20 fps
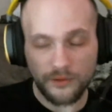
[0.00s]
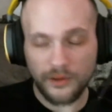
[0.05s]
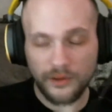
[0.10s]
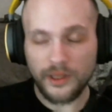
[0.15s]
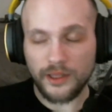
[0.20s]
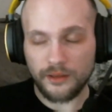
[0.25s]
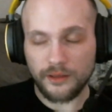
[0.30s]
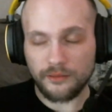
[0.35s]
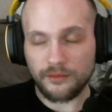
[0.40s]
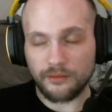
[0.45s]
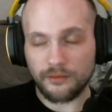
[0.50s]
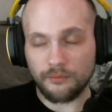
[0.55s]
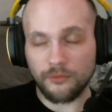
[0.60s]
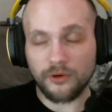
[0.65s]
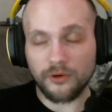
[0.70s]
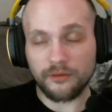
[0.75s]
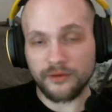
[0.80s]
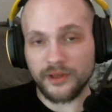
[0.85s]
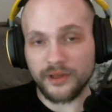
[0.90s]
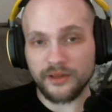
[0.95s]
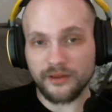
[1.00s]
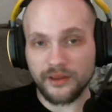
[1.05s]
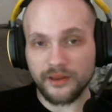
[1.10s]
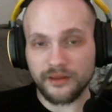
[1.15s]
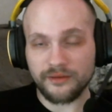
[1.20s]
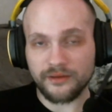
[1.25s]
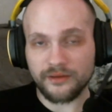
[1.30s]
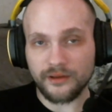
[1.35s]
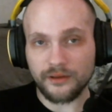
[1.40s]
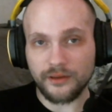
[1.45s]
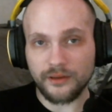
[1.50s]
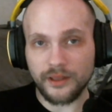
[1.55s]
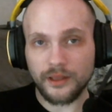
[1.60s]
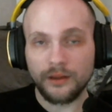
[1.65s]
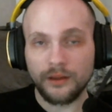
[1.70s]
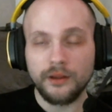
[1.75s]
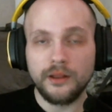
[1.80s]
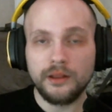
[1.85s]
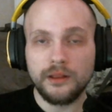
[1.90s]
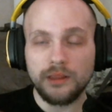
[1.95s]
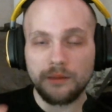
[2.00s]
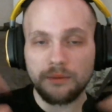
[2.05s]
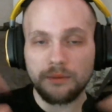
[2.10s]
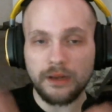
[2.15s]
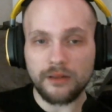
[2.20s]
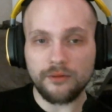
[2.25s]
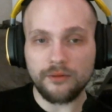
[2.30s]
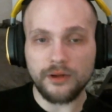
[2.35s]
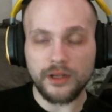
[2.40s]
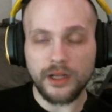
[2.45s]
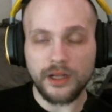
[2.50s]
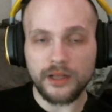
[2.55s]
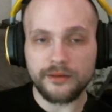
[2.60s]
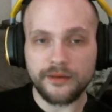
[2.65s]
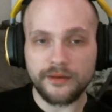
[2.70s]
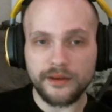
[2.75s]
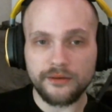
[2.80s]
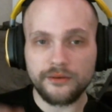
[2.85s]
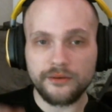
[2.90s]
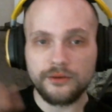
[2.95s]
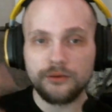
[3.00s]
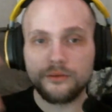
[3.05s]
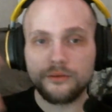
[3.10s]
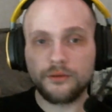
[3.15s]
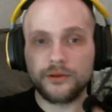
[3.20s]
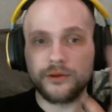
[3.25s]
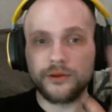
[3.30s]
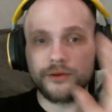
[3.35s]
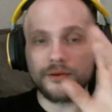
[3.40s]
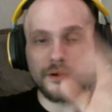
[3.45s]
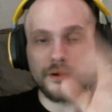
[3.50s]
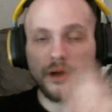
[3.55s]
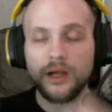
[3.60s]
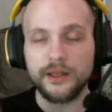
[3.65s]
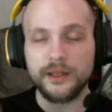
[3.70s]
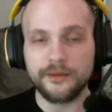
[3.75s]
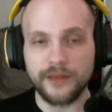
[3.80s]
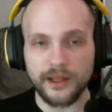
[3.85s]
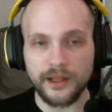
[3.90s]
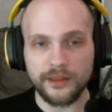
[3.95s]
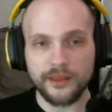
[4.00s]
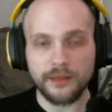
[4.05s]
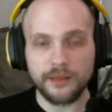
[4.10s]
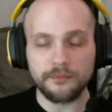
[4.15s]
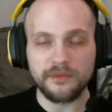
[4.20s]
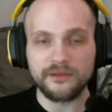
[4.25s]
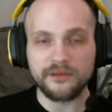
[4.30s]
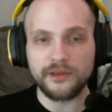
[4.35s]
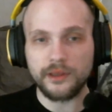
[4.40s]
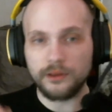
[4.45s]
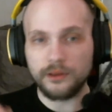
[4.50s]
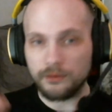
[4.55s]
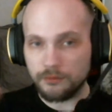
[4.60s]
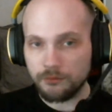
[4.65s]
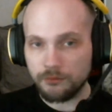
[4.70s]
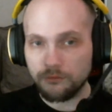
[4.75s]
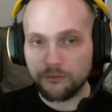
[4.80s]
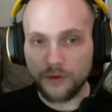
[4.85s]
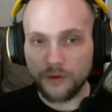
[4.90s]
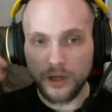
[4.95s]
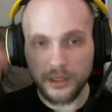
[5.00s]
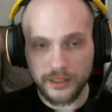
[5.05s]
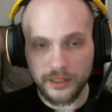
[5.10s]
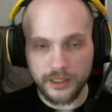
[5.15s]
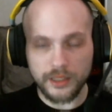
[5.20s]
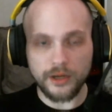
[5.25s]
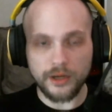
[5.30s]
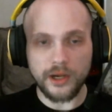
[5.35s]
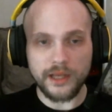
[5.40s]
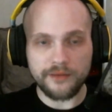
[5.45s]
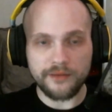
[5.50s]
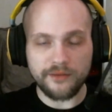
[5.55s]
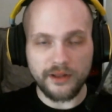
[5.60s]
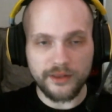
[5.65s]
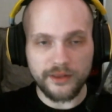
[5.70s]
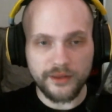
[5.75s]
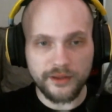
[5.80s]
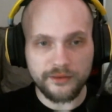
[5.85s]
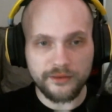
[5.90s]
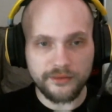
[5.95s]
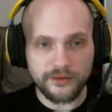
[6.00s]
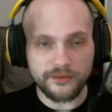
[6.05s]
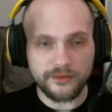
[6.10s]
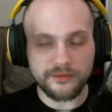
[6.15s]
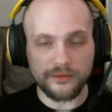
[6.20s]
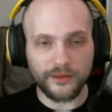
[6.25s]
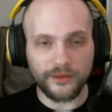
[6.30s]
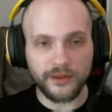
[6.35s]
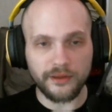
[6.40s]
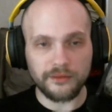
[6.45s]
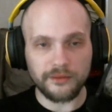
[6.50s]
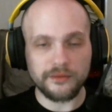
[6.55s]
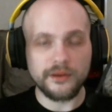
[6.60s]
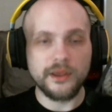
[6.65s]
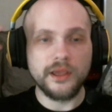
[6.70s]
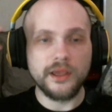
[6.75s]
and more realistically, they probably won't contact you. You can contact them and say, well, I'd done this, this, and this.